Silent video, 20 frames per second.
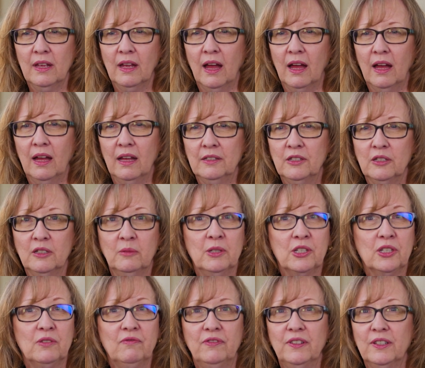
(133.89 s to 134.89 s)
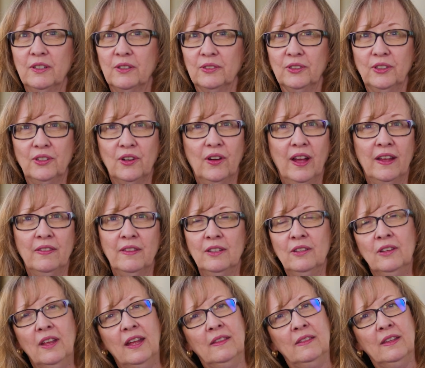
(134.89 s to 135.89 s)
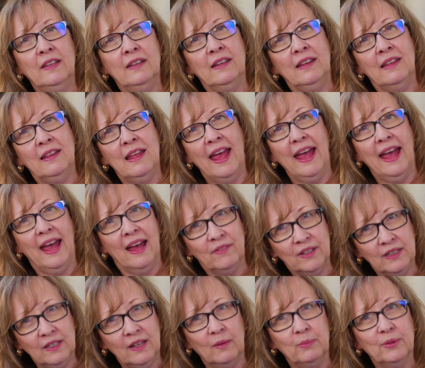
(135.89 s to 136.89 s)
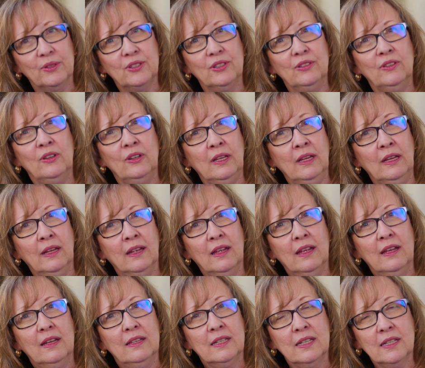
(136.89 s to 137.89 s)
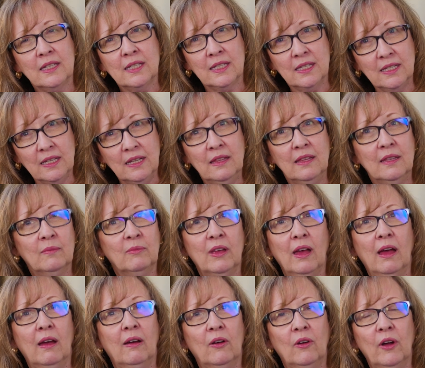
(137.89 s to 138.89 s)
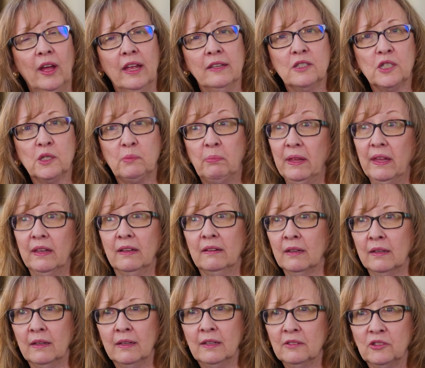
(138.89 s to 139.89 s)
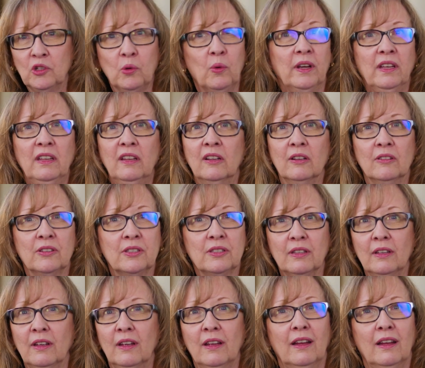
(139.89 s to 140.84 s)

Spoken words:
to the mission field, and then having the opportunity to see them go and spend 20 years